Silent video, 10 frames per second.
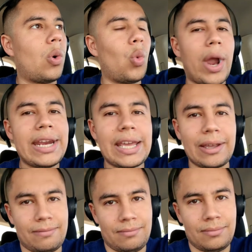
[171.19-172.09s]

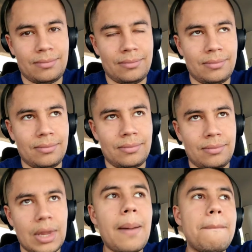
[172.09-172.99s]
waiting,
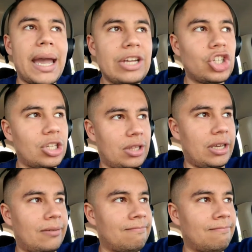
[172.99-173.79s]
patiently,